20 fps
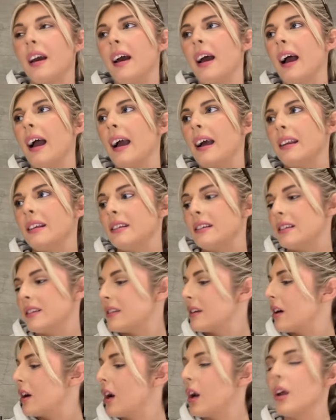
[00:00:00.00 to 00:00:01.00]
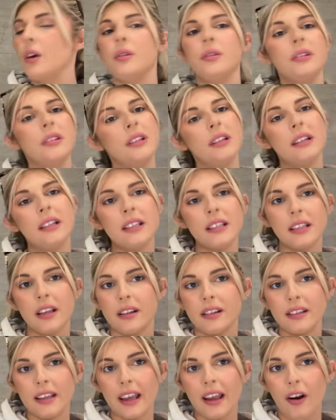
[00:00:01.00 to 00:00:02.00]
and close this
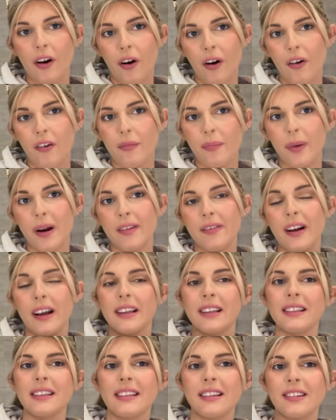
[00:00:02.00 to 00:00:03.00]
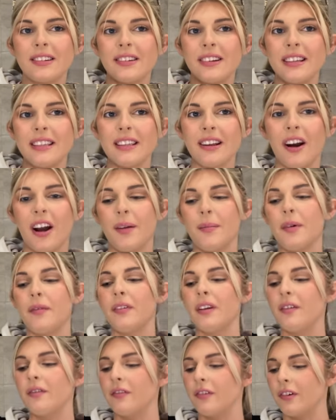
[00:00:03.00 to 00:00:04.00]
Sunday off. But I've had such a nice time. I've
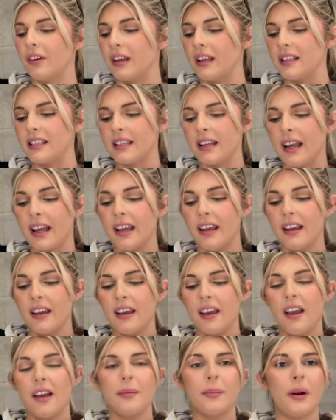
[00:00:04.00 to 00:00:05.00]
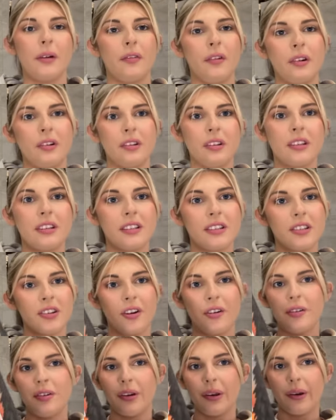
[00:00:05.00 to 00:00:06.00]
loved vlogging today, but I want to just show
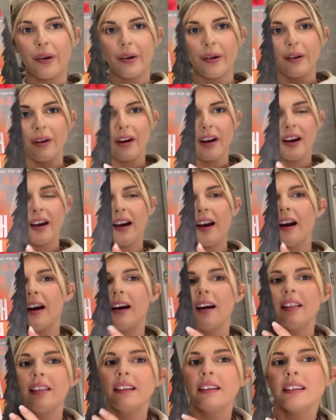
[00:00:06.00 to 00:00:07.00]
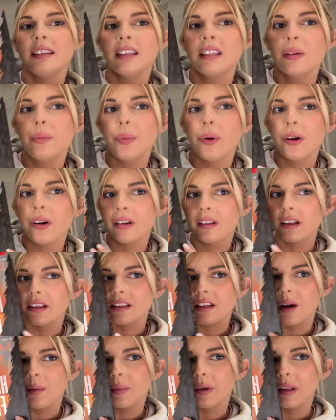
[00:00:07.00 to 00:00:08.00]
you. This is the book that is
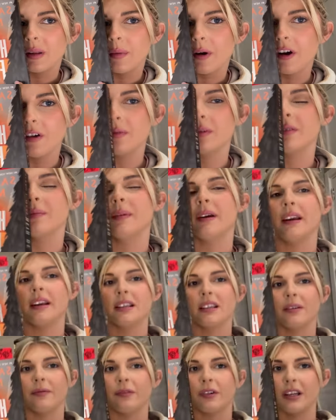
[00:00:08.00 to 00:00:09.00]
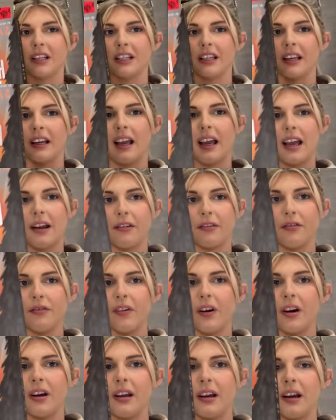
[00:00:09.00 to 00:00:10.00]
coming in the bath with me. So I'm reading Air of
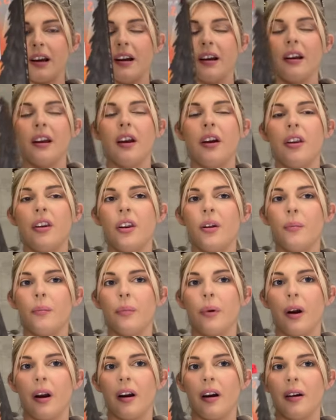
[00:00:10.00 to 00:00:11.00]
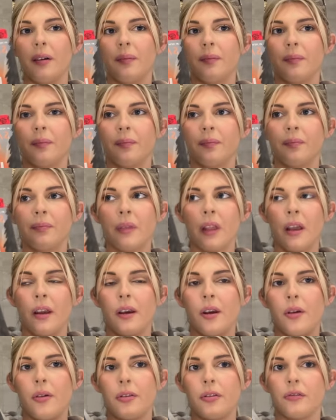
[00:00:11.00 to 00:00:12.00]
Fire number
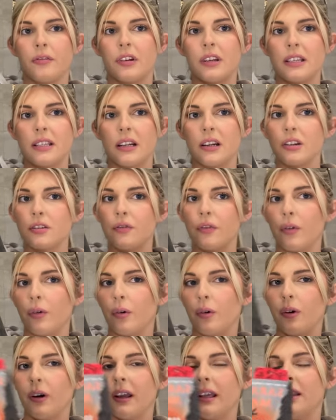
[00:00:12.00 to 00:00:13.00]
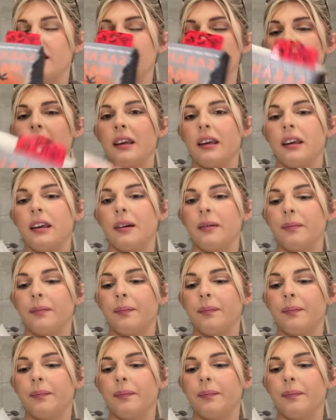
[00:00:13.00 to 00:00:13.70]
3/4 in the